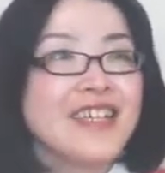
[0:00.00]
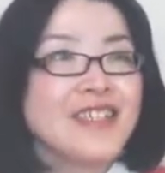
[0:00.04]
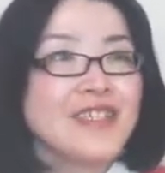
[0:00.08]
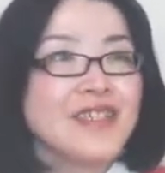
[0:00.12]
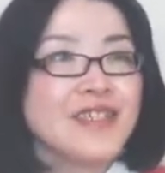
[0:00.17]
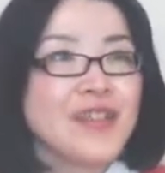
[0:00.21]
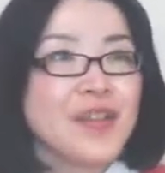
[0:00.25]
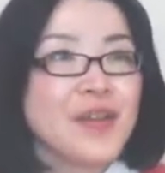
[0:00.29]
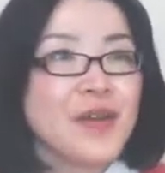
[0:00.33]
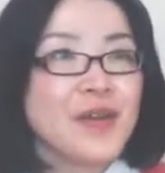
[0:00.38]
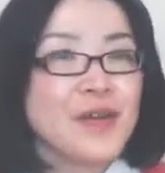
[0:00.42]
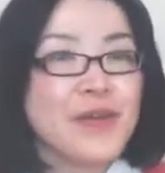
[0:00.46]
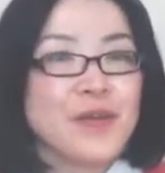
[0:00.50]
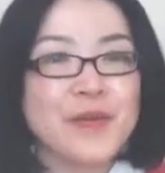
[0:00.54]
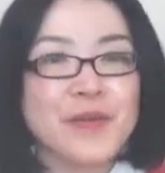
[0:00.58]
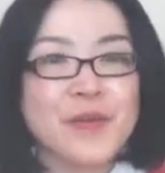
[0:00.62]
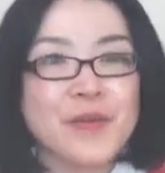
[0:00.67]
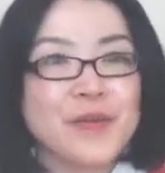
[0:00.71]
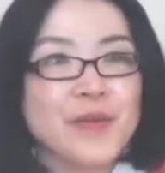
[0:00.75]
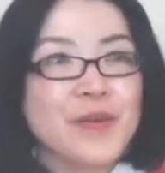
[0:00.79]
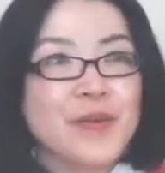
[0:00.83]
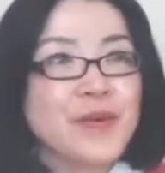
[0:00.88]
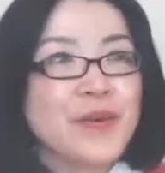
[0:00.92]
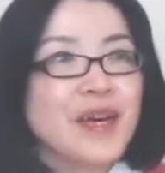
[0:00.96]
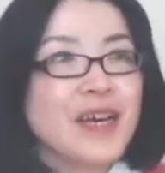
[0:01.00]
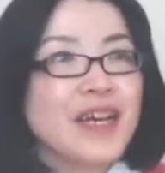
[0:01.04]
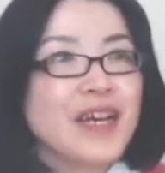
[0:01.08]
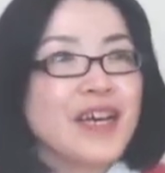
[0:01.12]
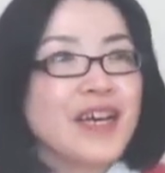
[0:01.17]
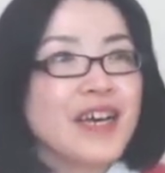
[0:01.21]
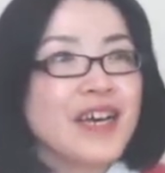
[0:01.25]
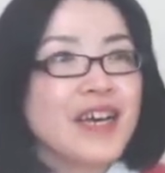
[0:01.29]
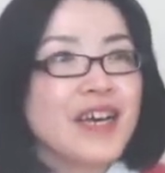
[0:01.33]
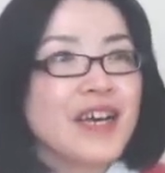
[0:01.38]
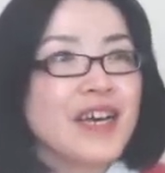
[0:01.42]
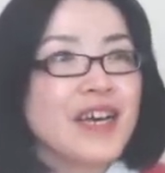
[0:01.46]
So
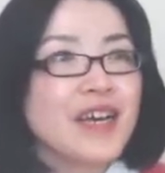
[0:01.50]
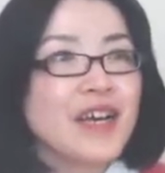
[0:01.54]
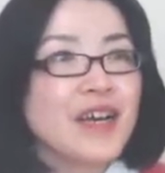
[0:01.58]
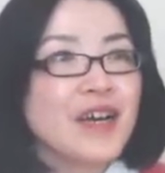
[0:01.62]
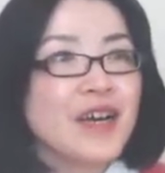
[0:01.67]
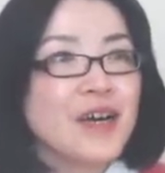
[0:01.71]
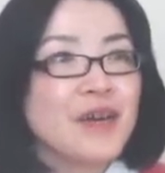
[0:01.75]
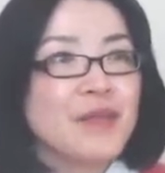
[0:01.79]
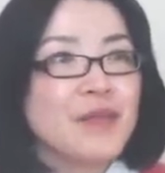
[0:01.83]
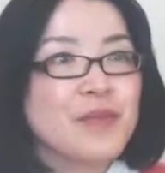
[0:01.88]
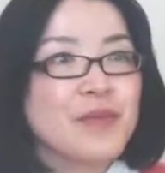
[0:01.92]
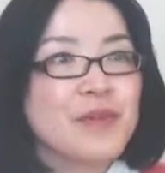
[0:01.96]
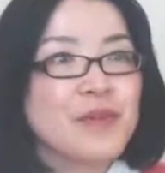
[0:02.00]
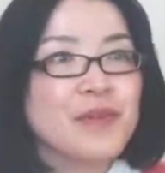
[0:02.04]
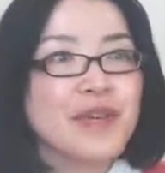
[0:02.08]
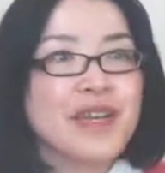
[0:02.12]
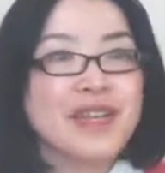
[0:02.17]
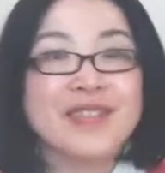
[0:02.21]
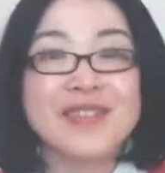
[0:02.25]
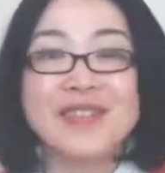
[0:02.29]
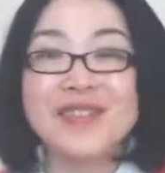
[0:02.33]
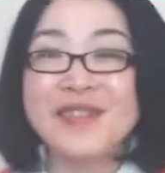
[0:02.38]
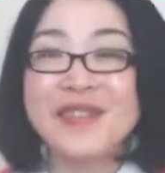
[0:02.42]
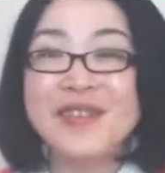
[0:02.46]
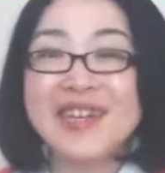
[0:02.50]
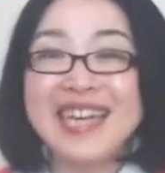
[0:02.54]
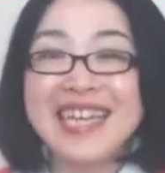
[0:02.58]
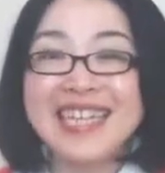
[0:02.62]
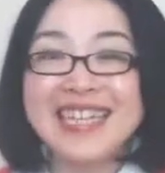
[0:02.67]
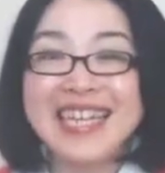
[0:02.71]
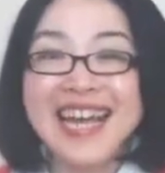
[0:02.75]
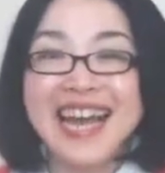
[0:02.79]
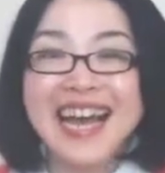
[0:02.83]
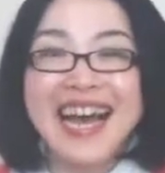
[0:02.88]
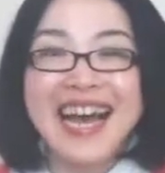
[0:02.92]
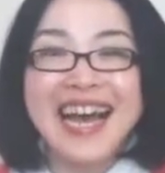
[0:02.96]
hope you enjoy it.